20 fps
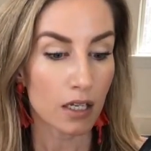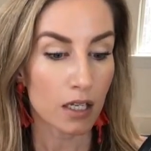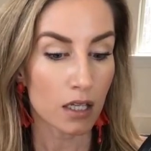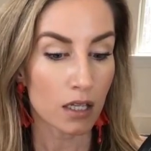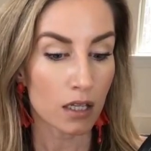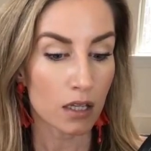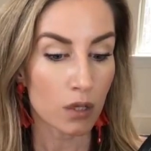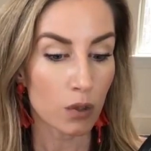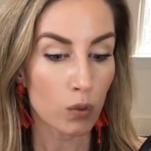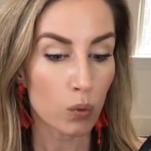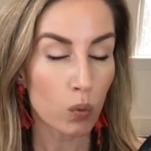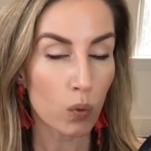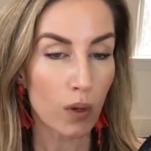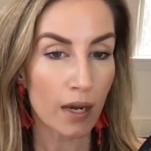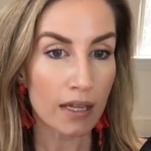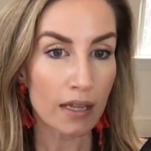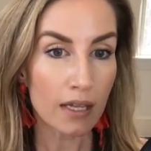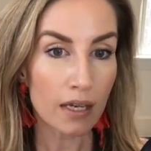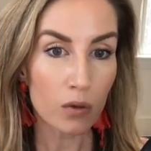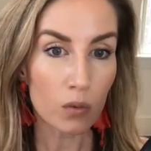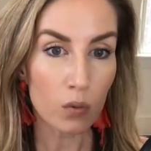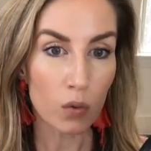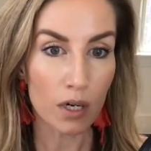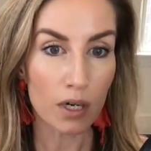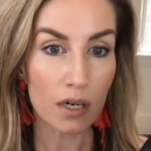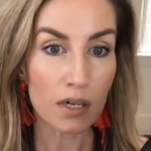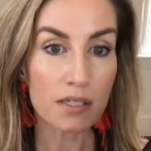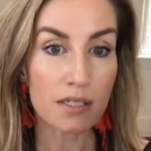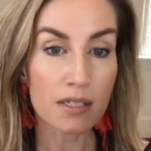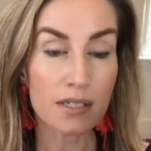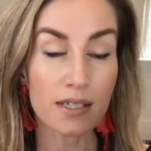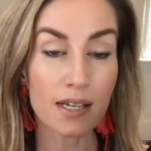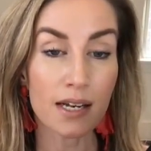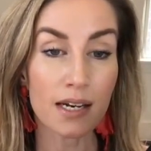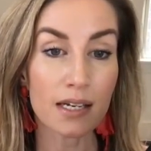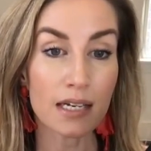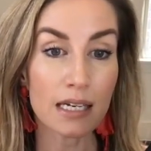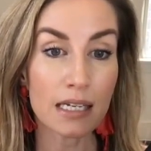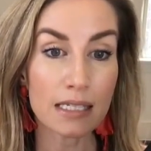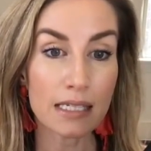the way that it works is that
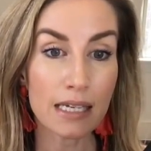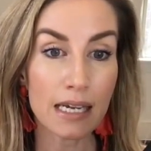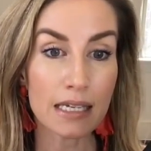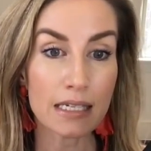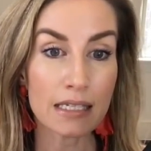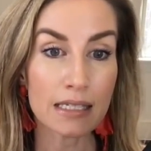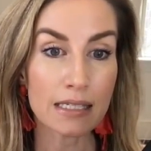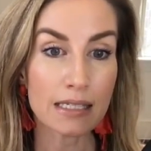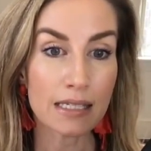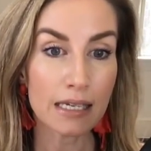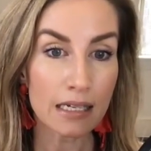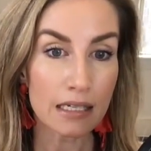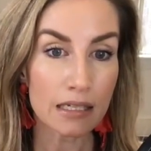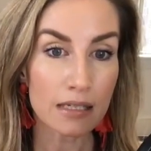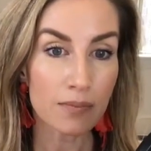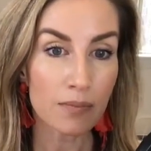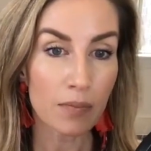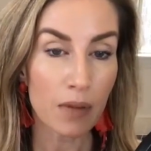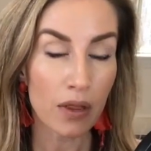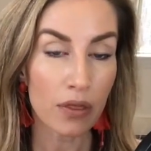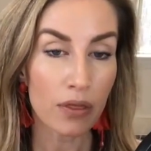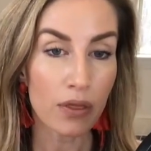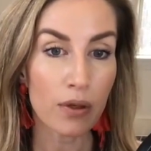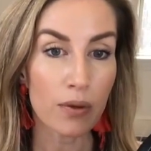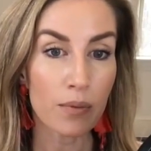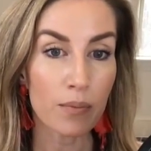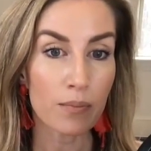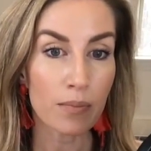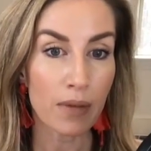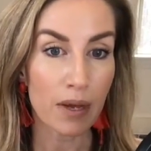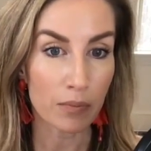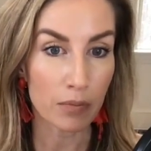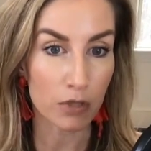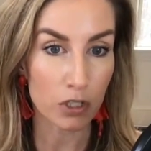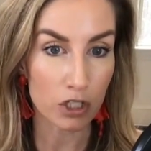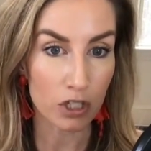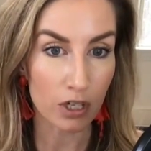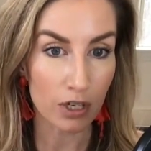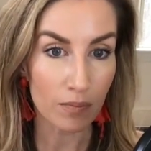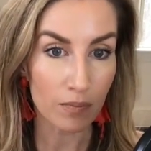it is a 6-month
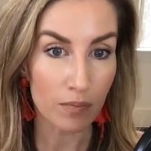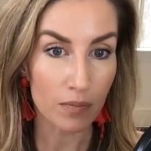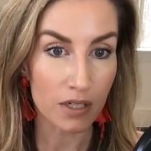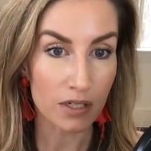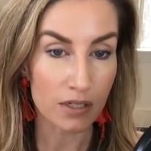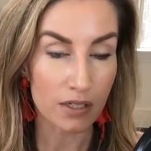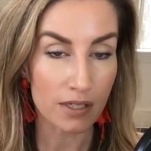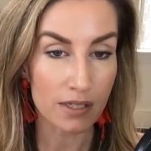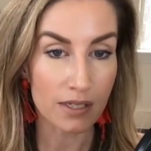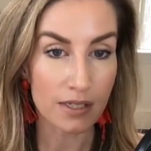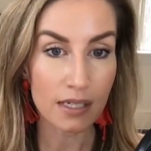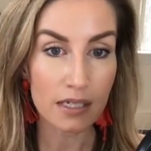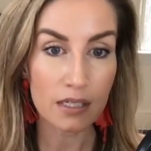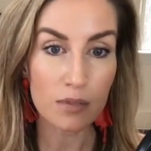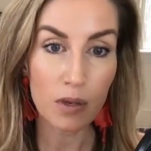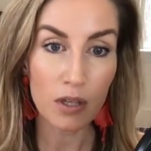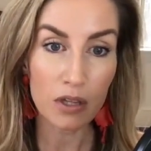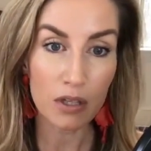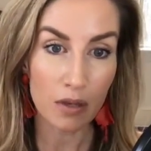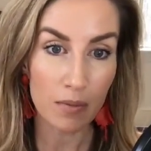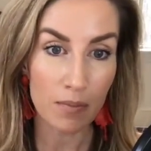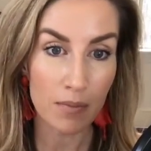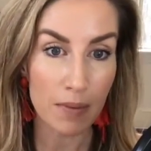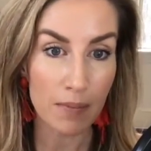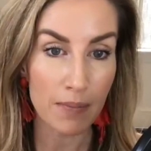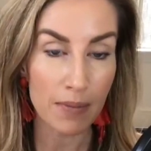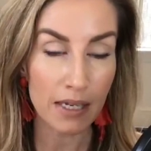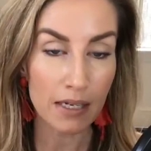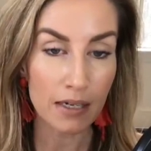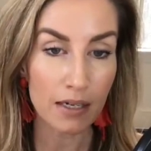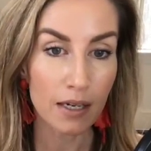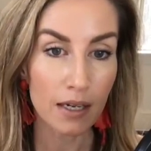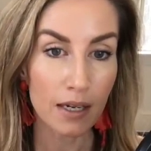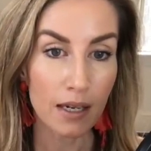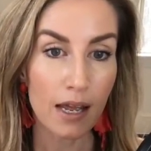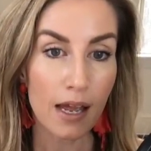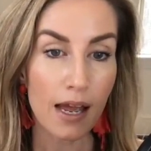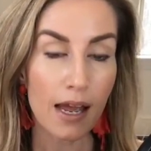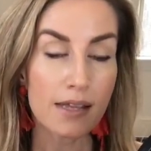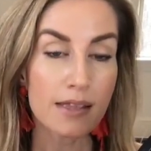membership. There's a 6-month commitment,
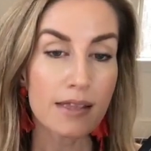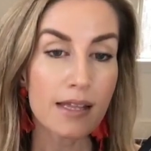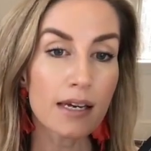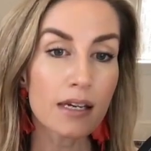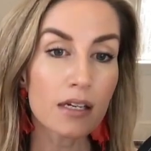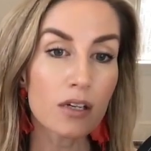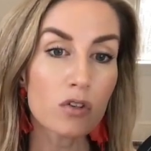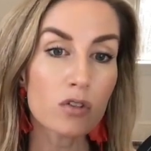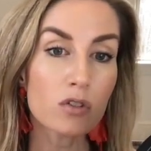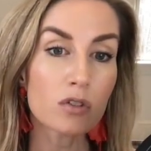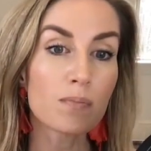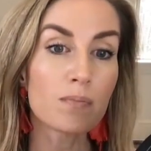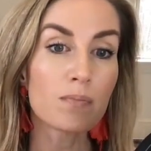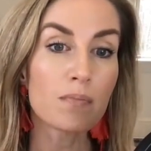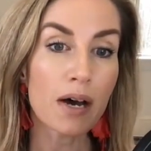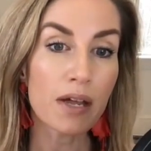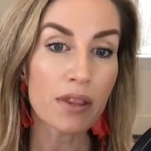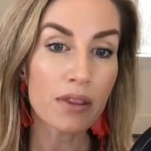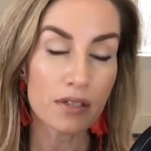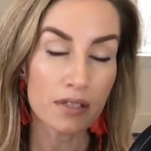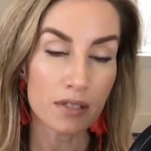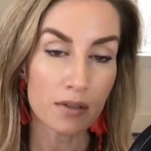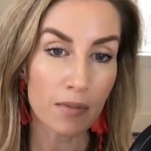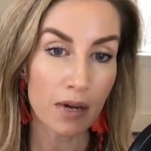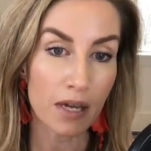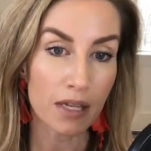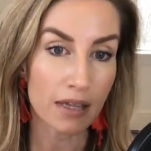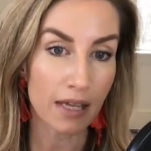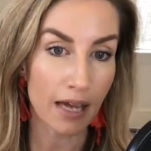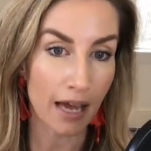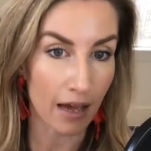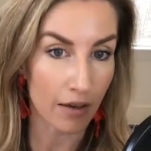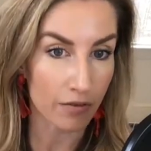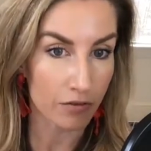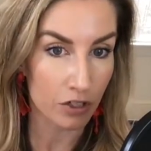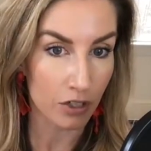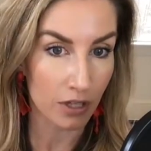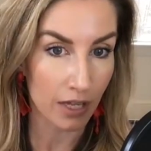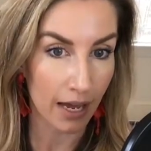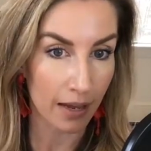and then it goes month to month
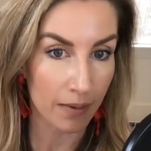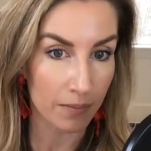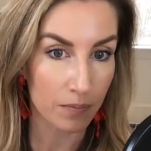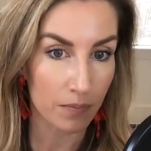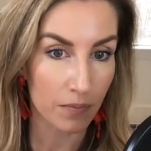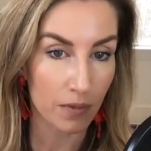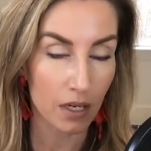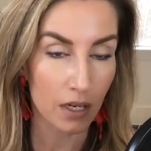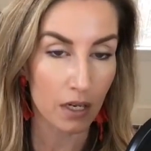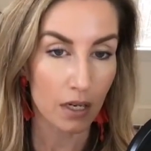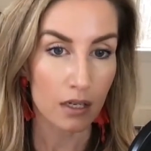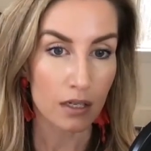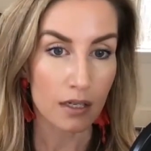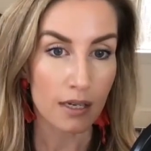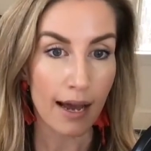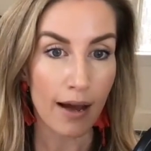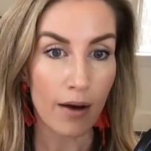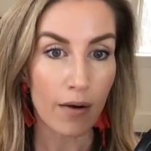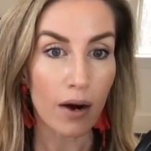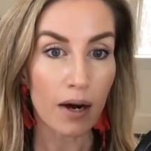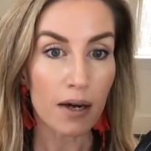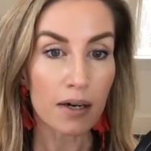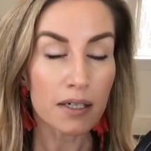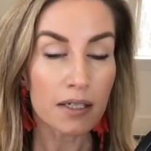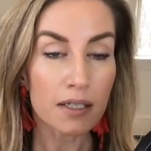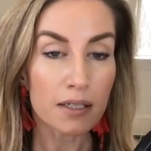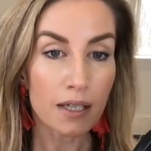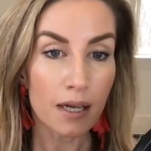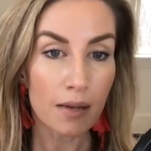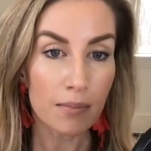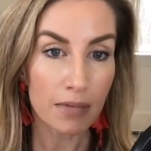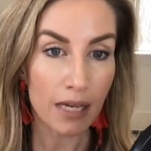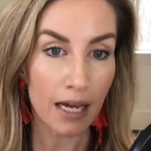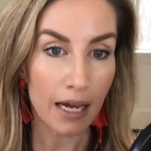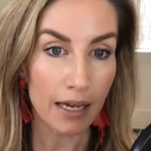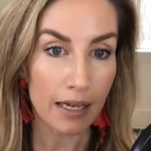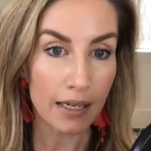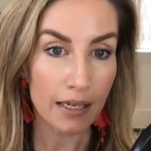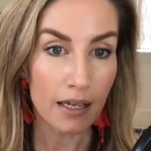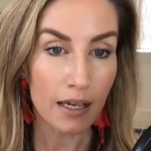after that. Now, our
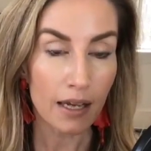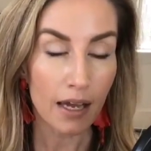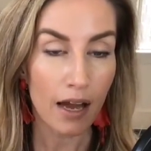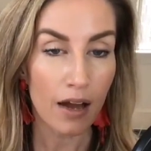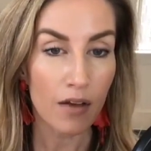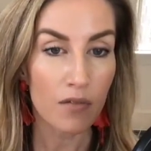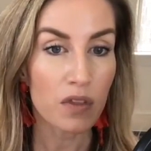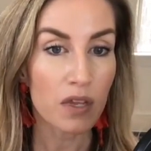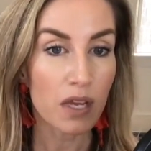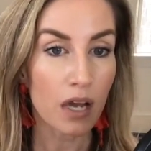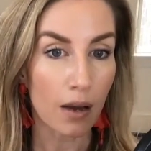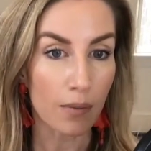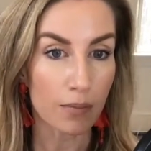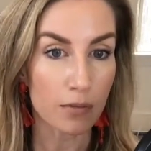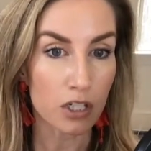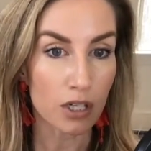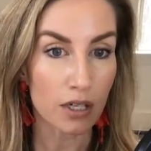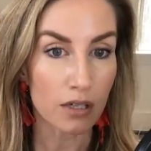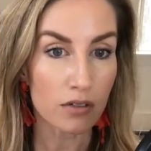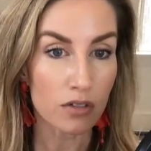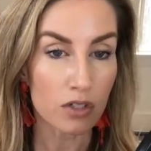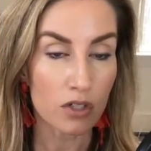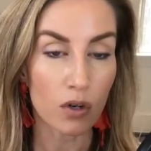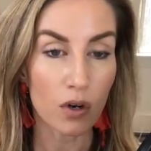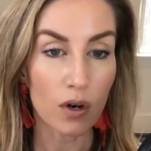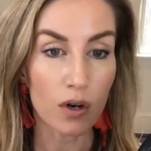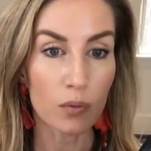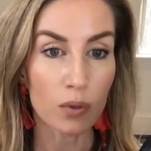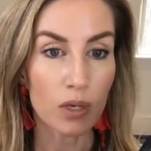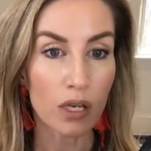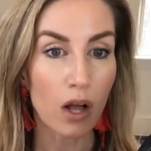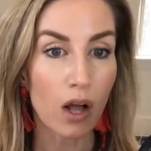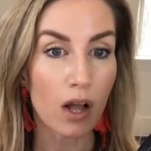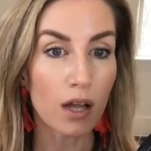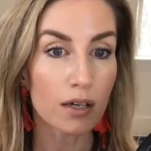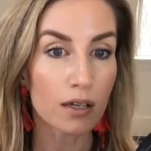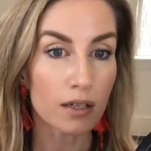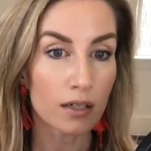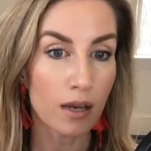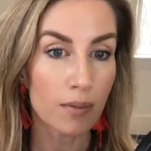alumni have the option. So we
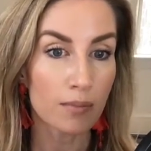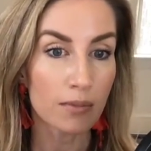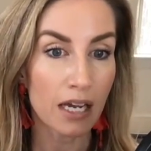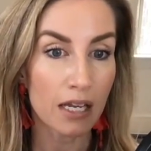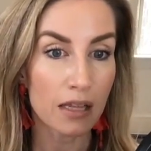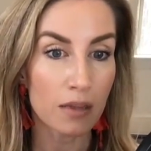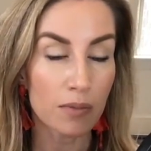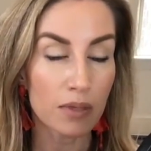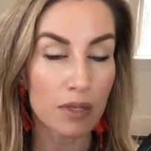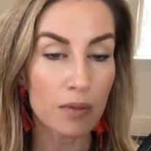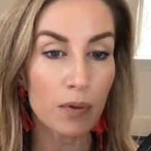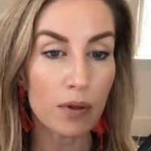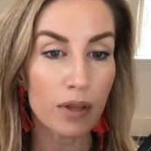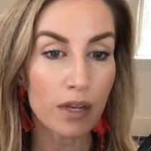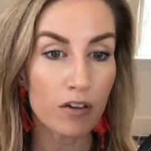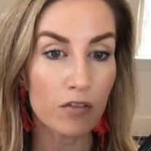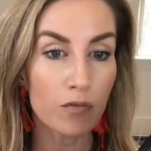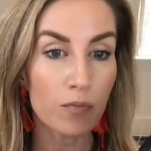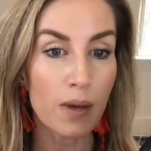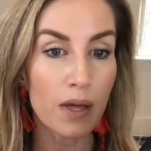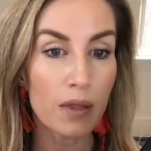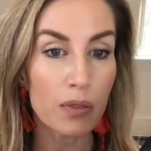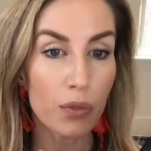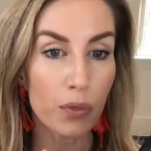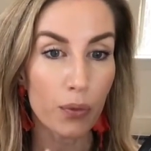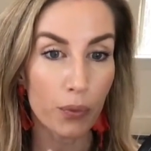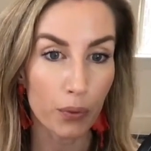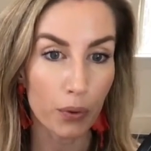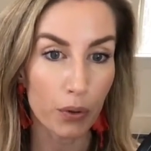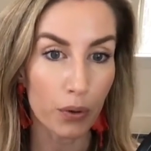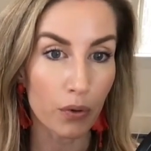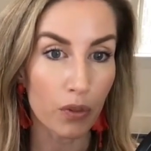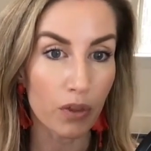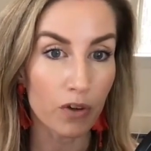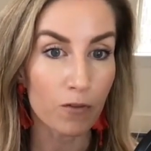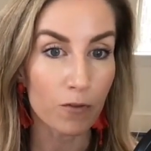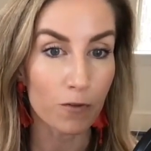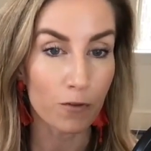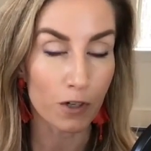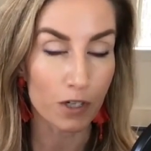call our alumni the people that have been through the
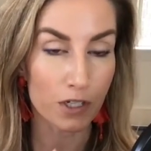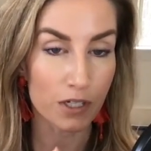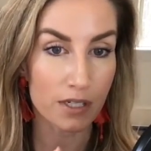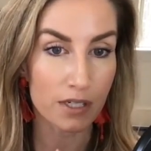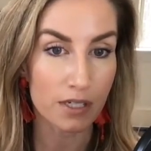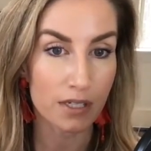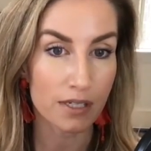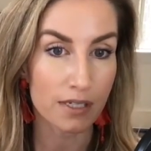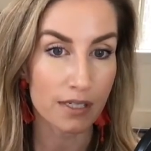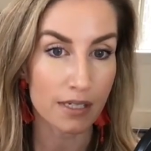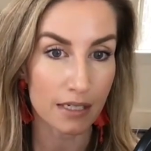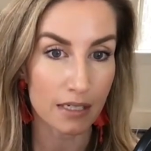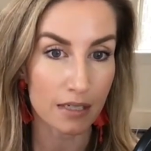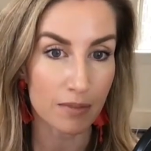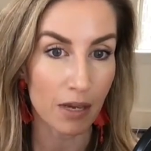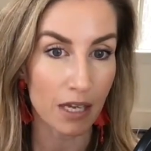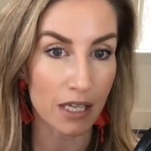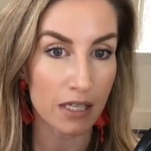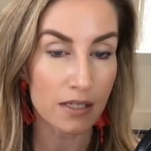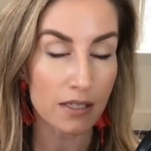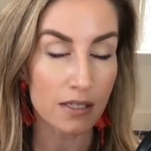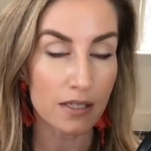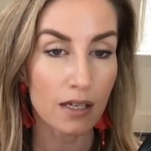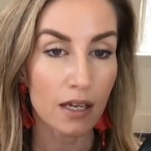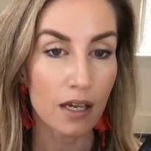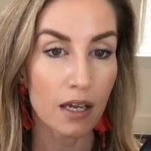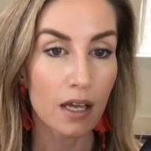first 6 months.